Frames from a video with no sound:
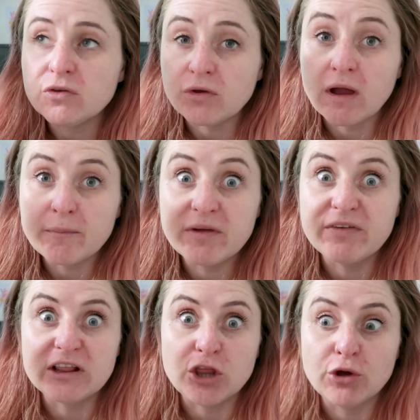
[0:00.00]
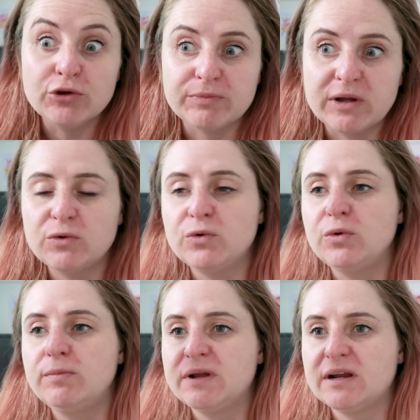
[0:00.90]
So I am giving those my
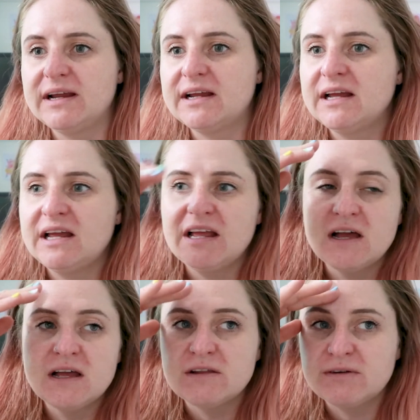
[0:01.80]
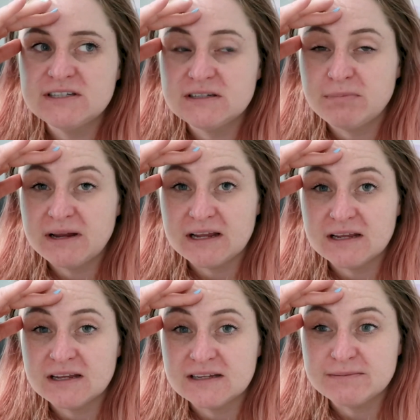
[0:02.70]
all, but like the rest of
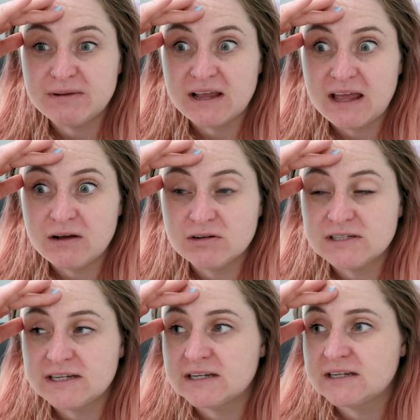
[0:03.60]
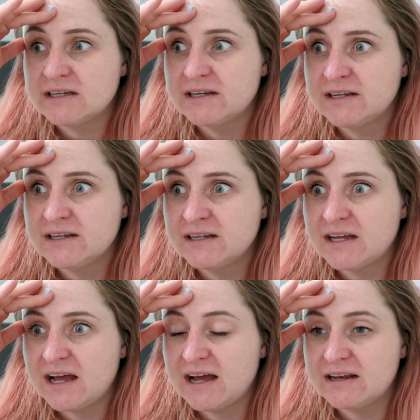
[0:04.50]
Blink is a bit chaotic.
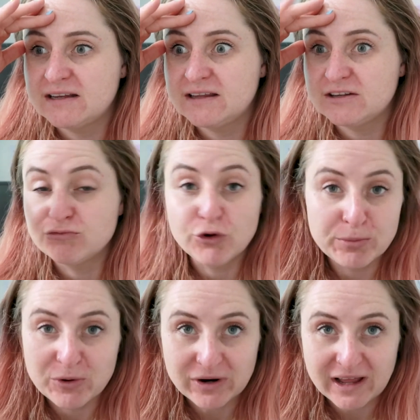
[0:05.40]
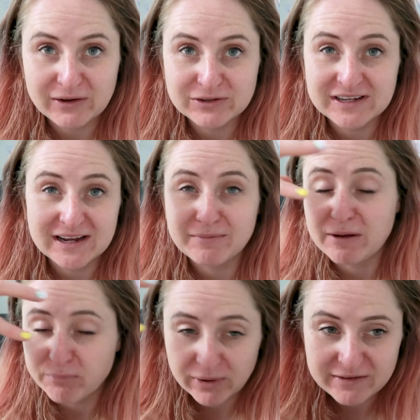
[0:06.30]
And this room got chaotic and
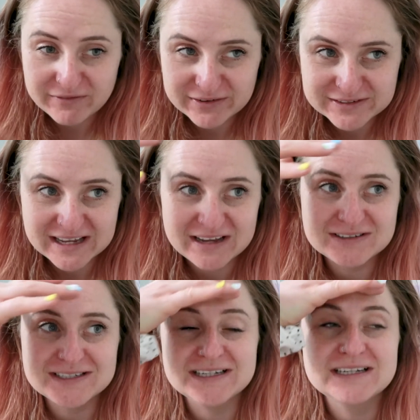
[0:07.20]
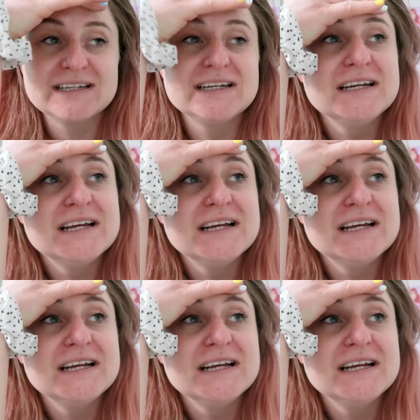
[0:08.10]
my brain feels chaotic.